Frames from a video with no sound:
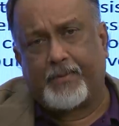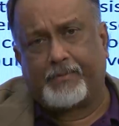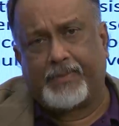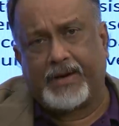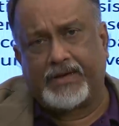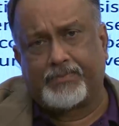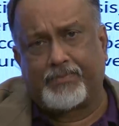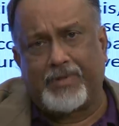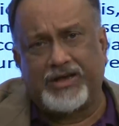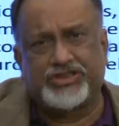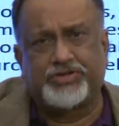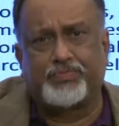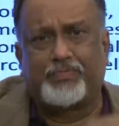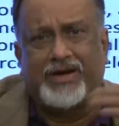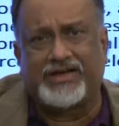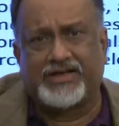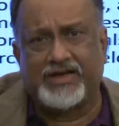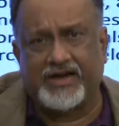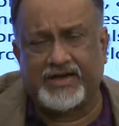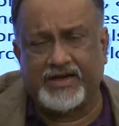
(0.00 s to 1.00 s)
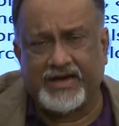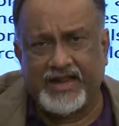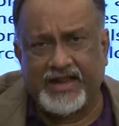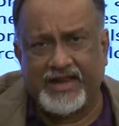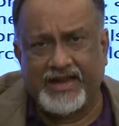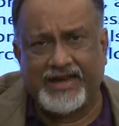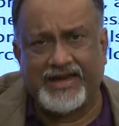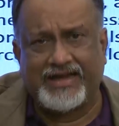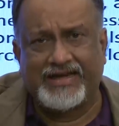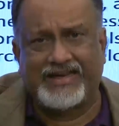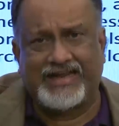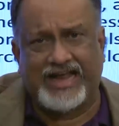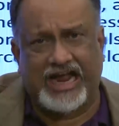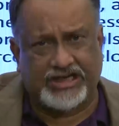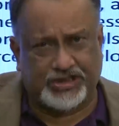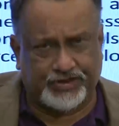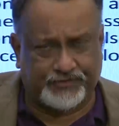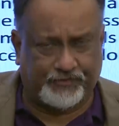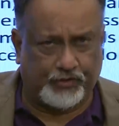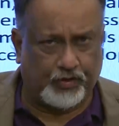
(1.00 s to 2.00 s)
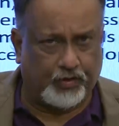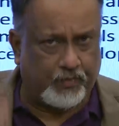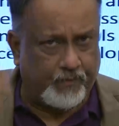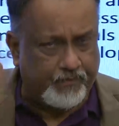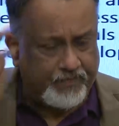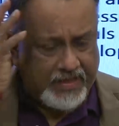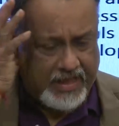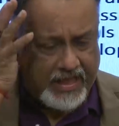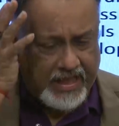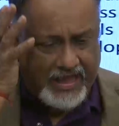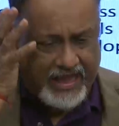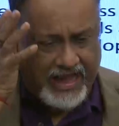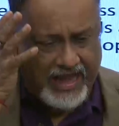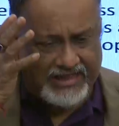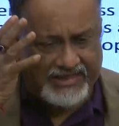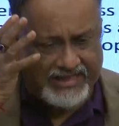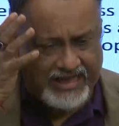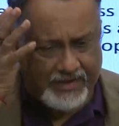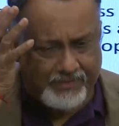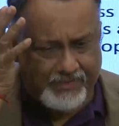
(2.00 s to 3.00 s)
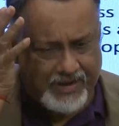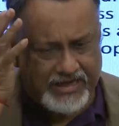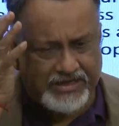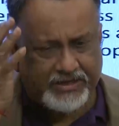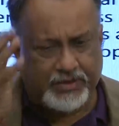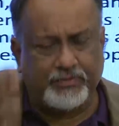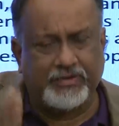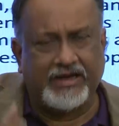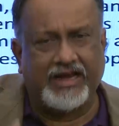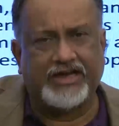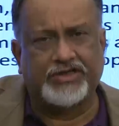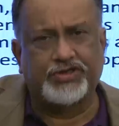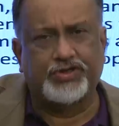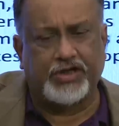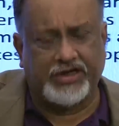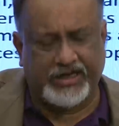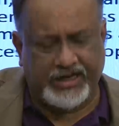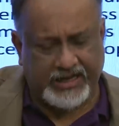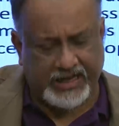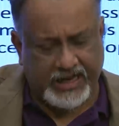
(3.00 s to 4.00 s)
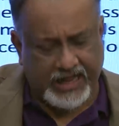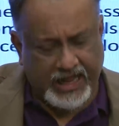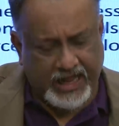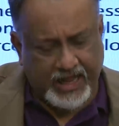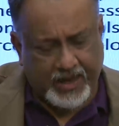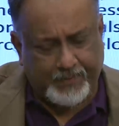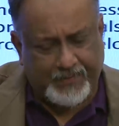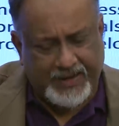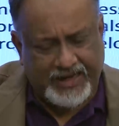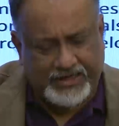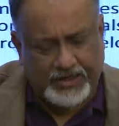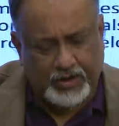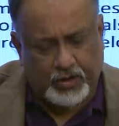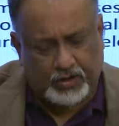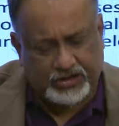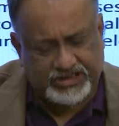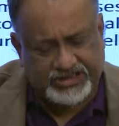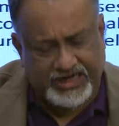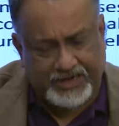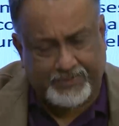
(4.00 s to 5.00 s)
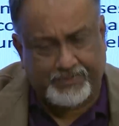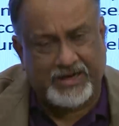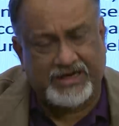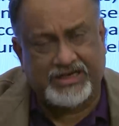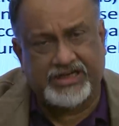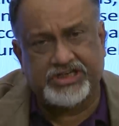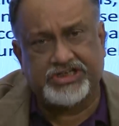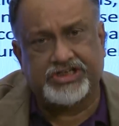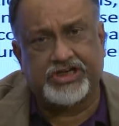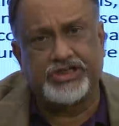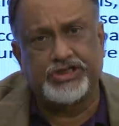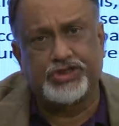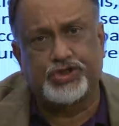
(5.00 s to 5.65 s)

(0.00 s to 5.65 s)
but much better in cash flow, and thereby you will actually make your segmentation